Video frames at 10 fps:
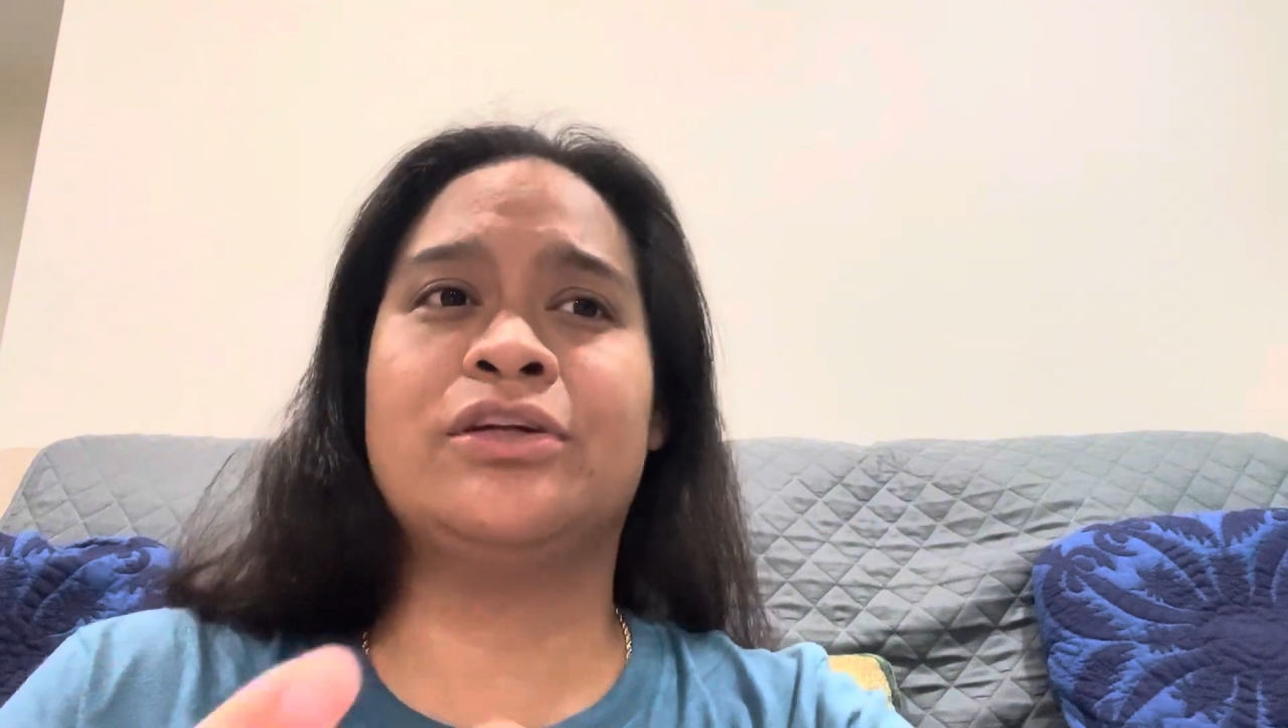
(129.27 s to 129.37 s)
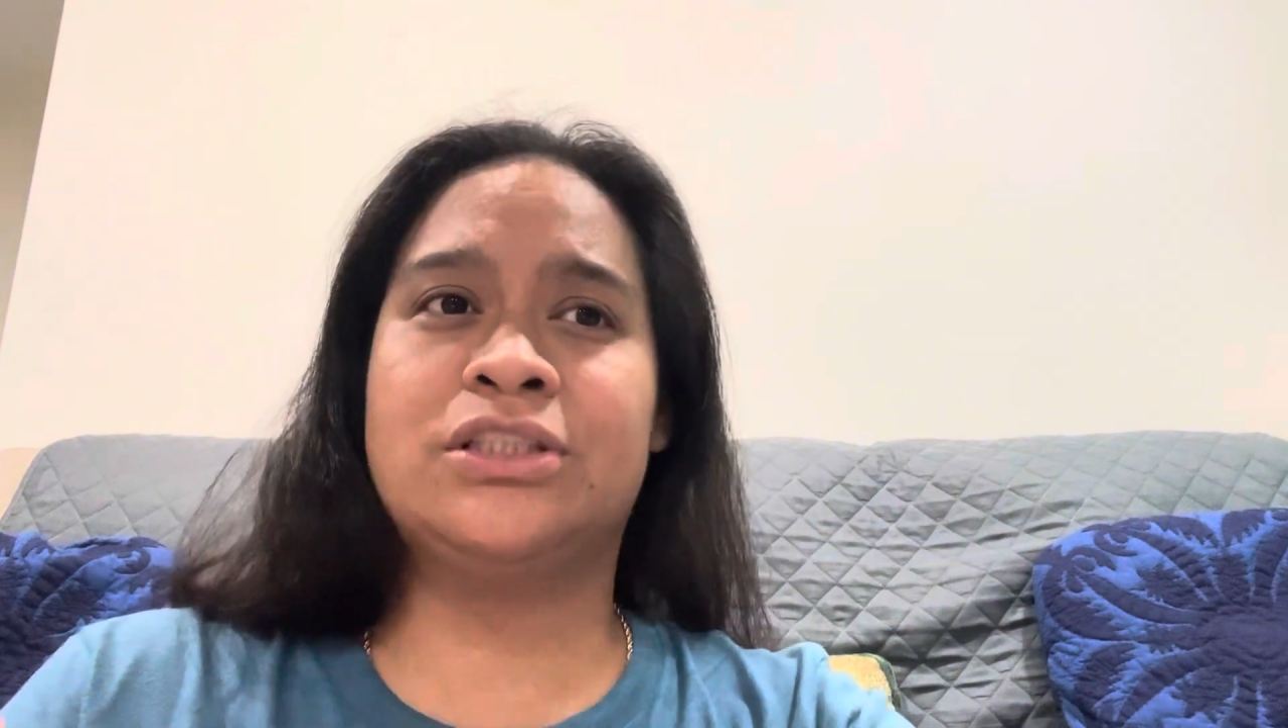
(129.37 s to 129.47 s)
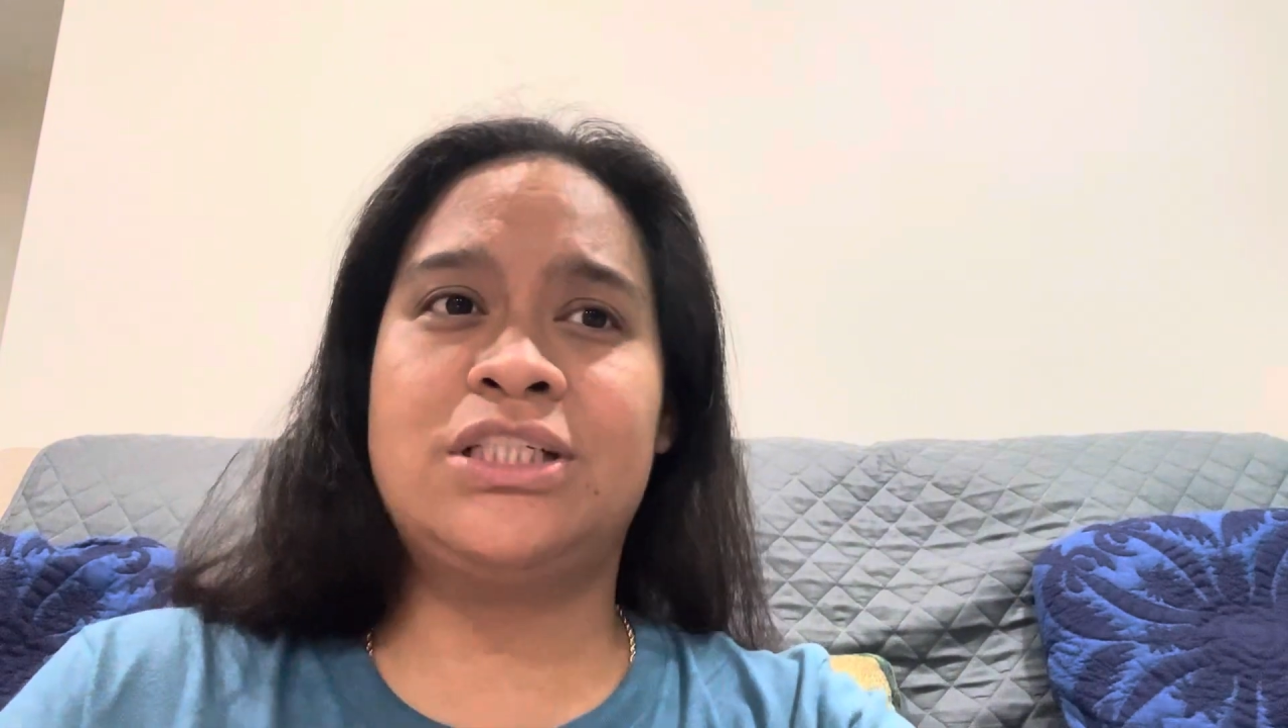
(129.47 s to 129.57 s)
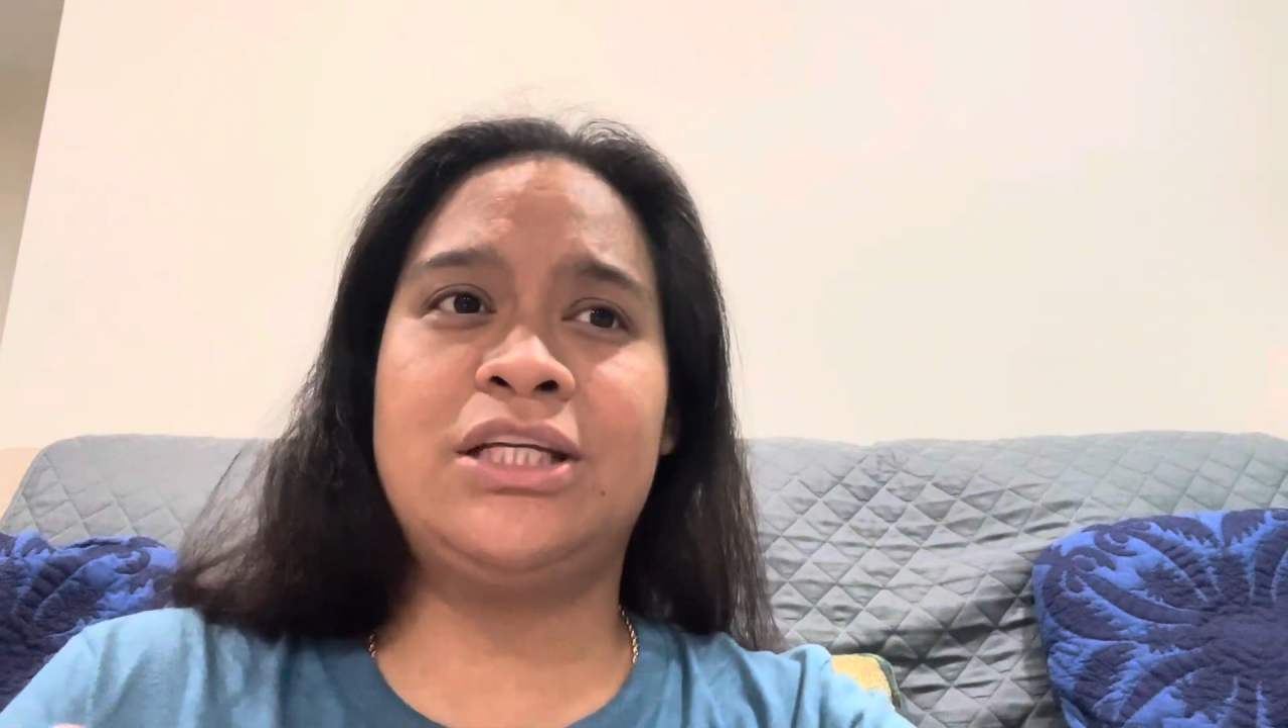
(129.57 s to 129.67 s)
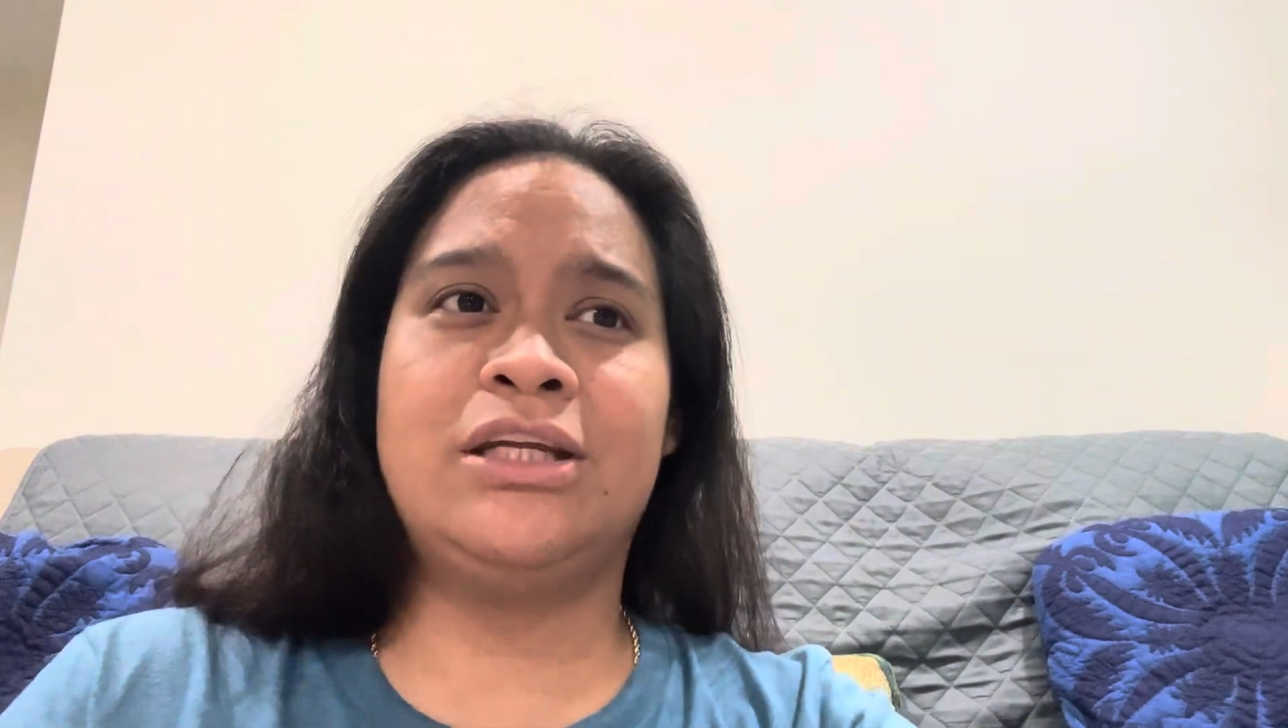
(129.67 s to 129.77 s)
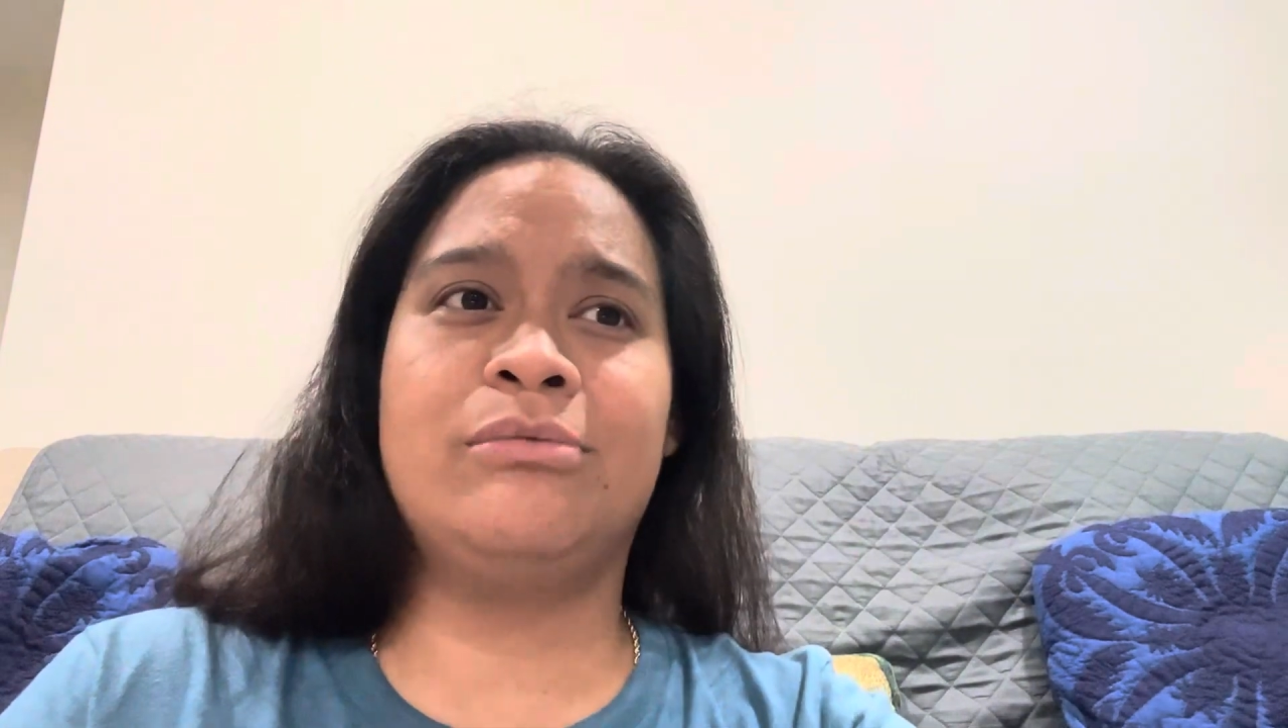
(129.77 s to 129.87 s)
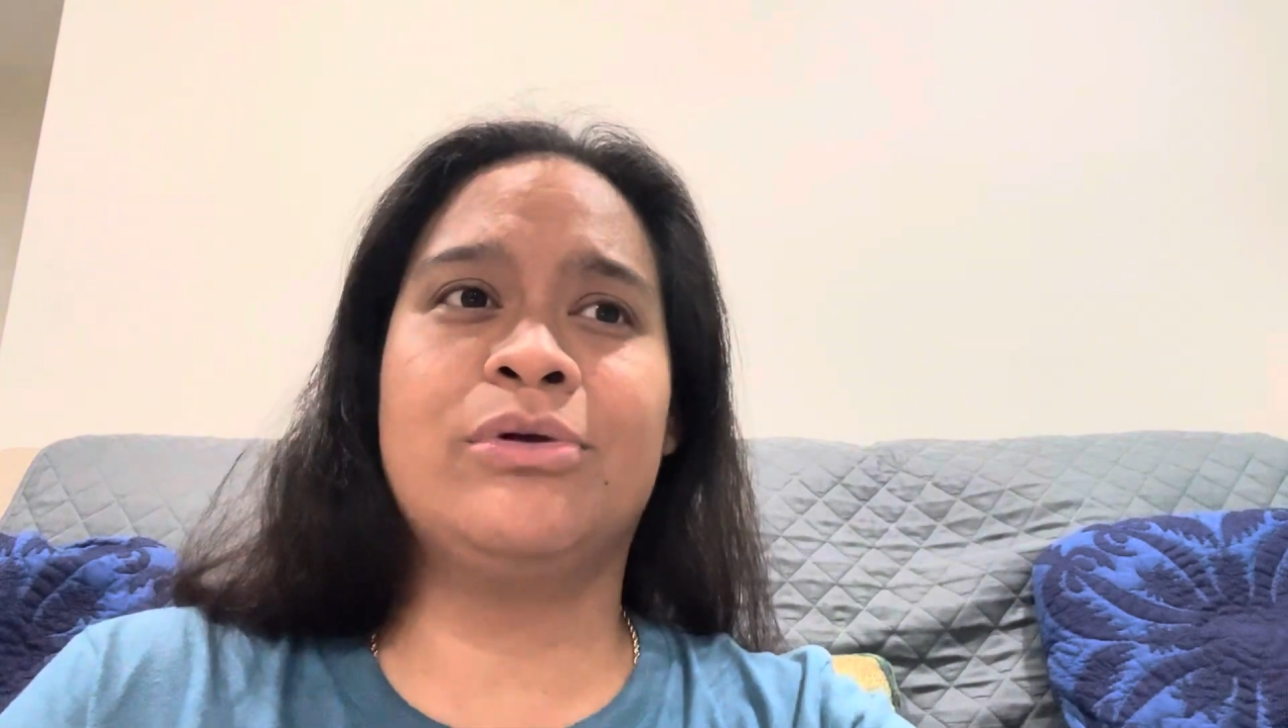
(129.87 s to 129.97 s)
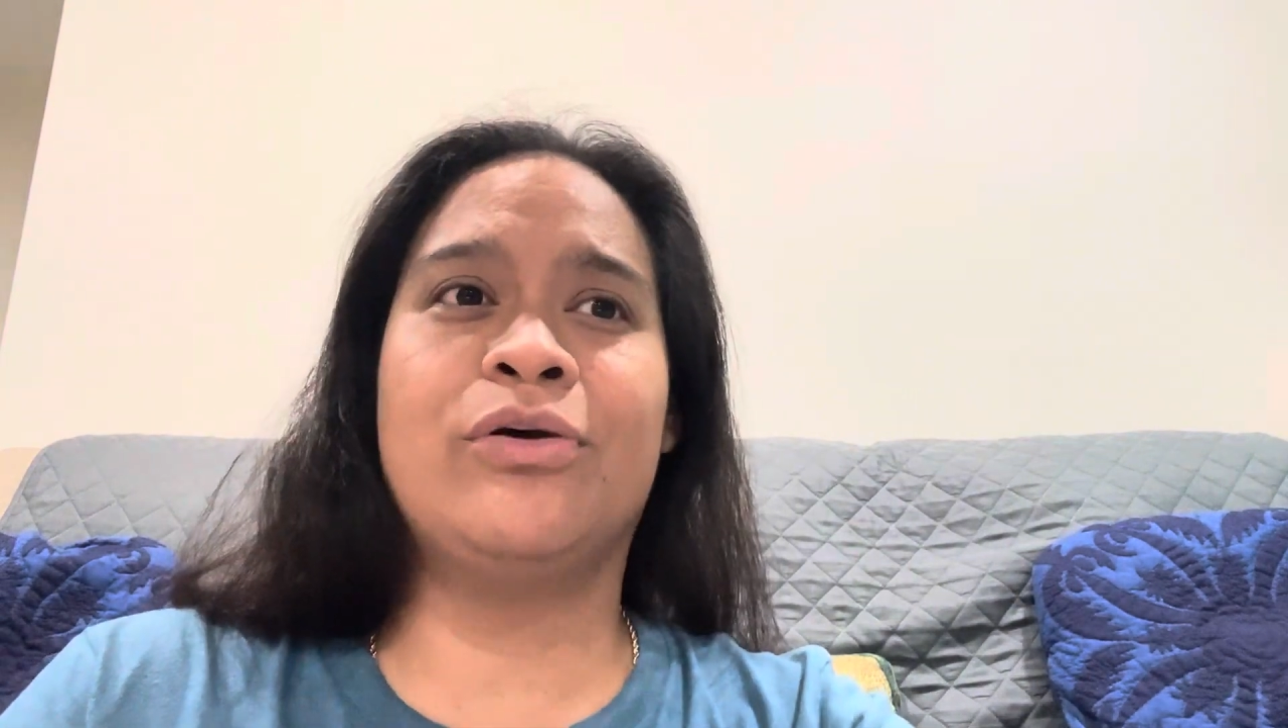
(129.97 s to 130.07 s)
team